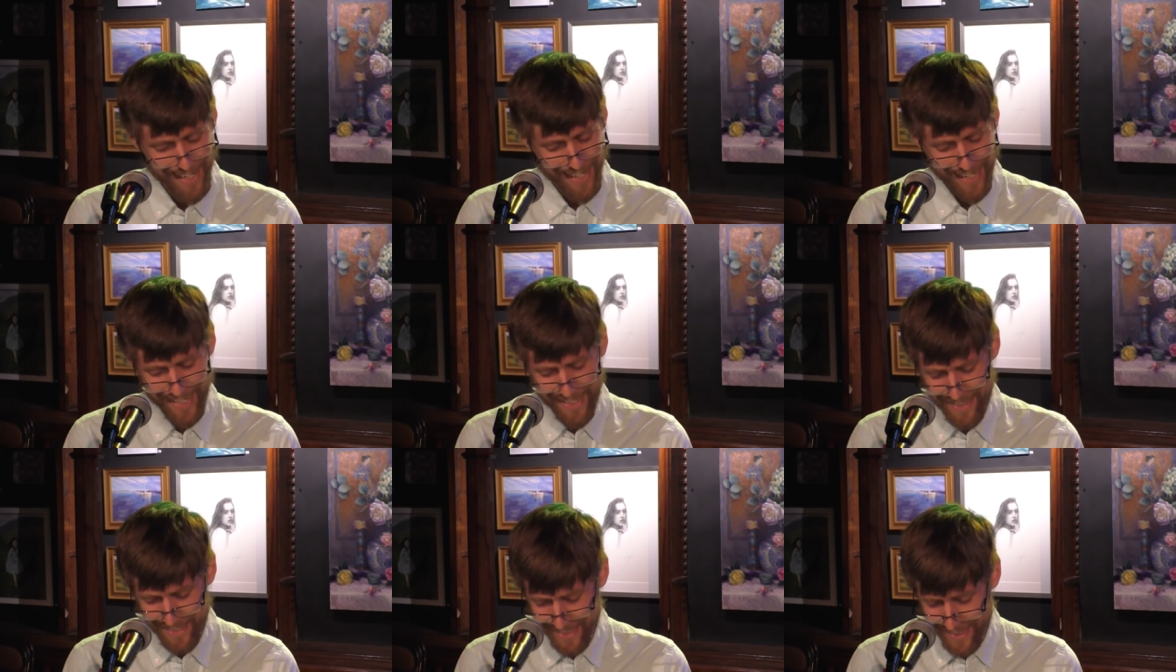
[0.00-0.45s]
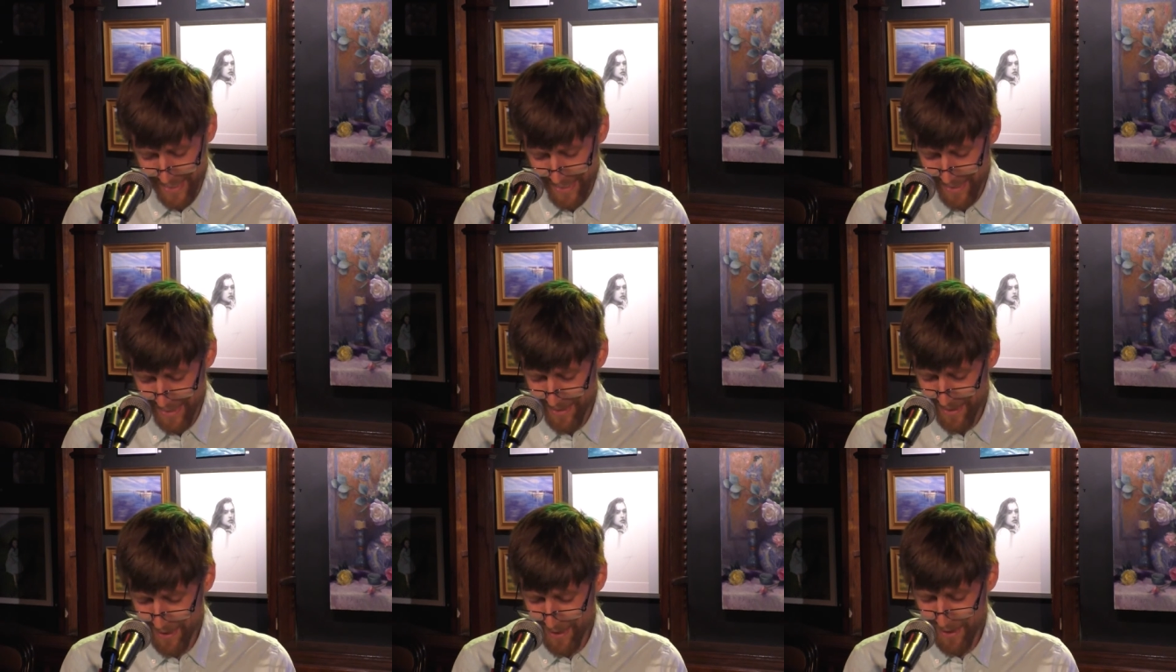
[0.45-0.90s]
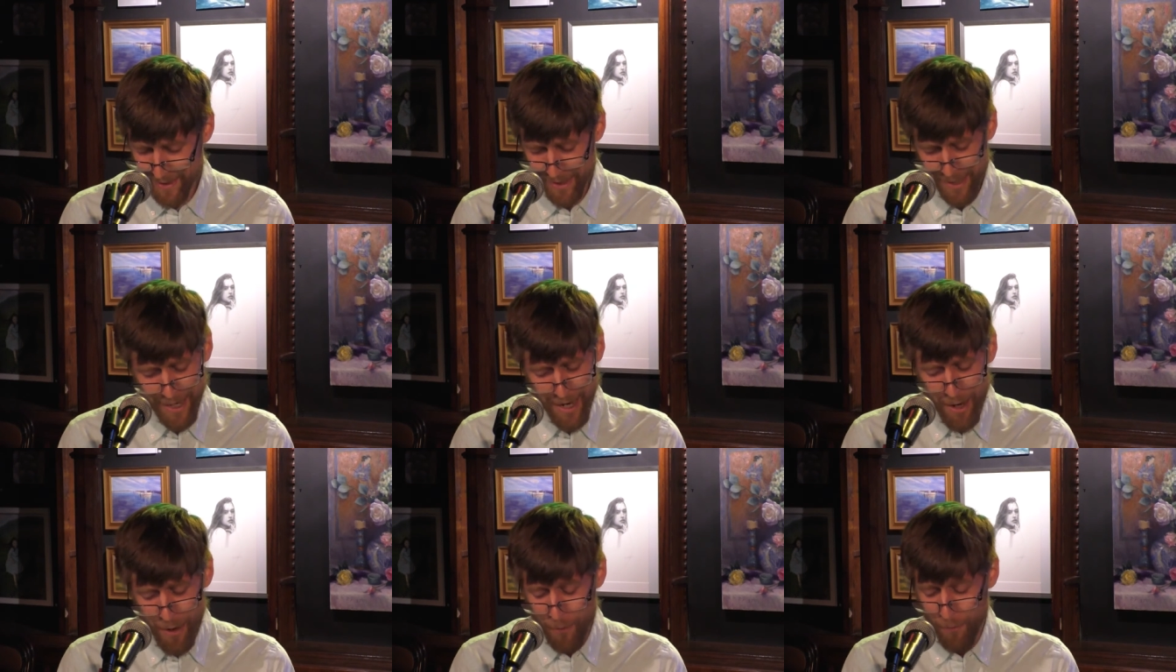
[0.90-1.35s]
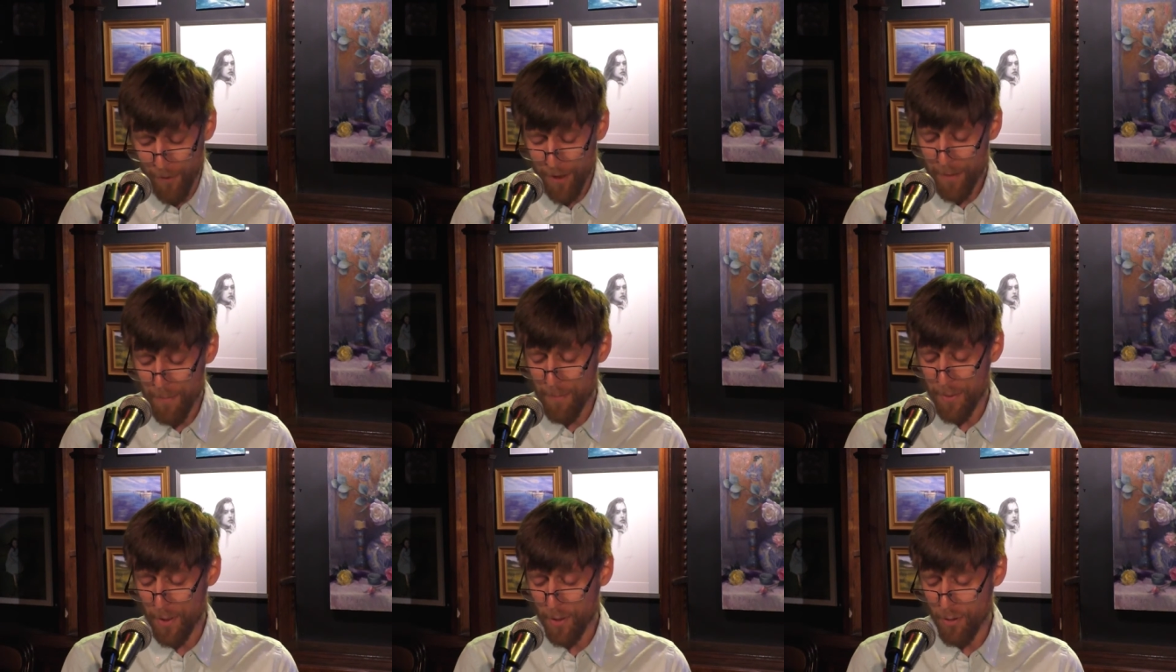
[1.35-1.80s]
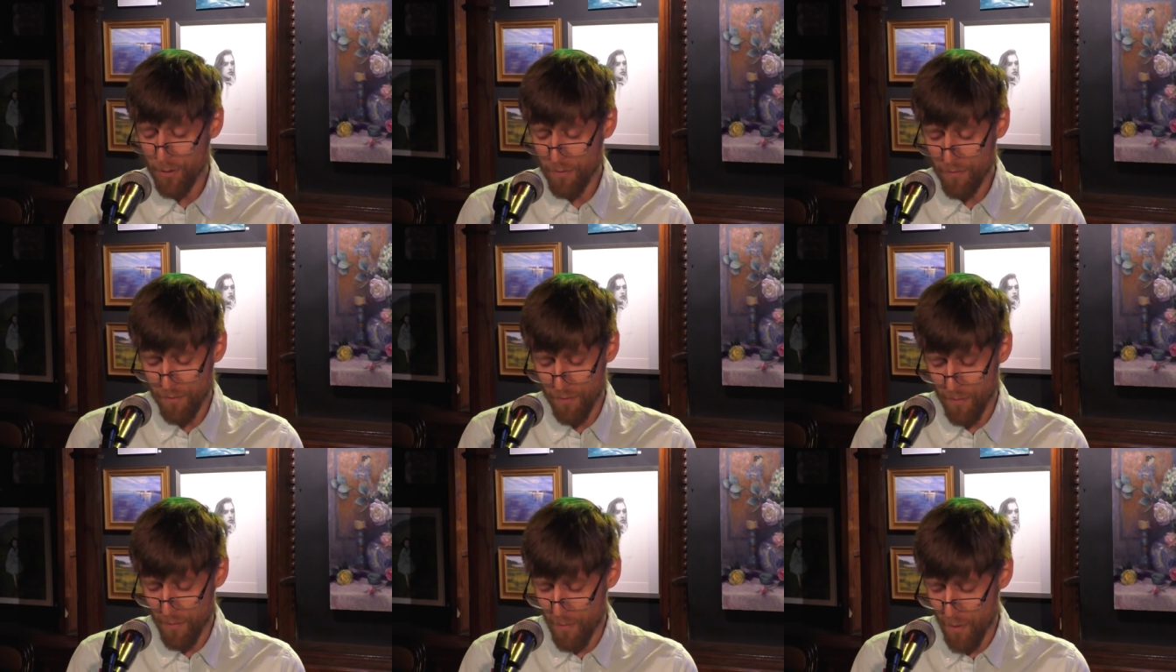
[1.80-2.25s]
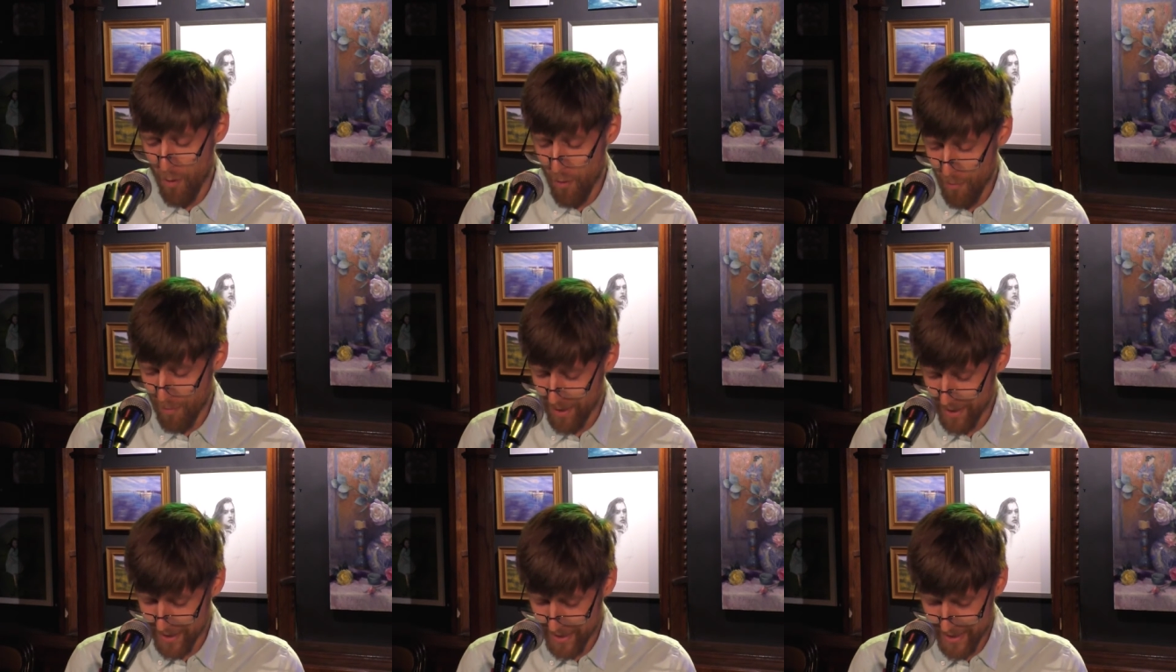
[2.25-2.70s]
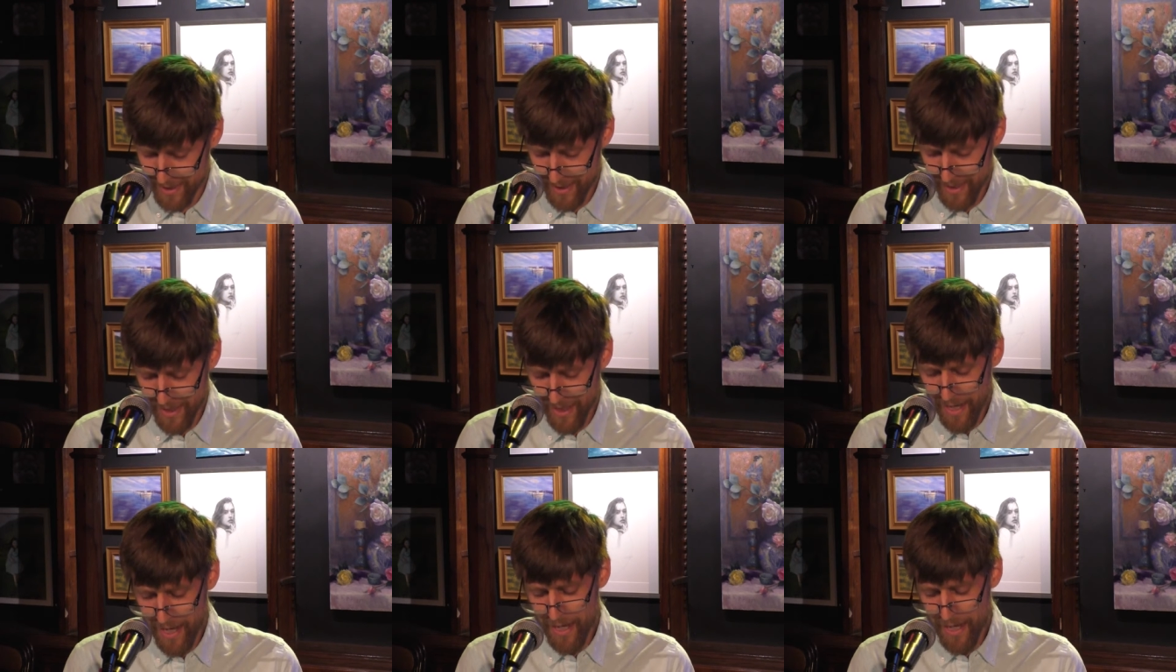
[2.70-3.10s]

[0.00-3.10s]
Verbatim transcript: Indeed, what a beautiful moment,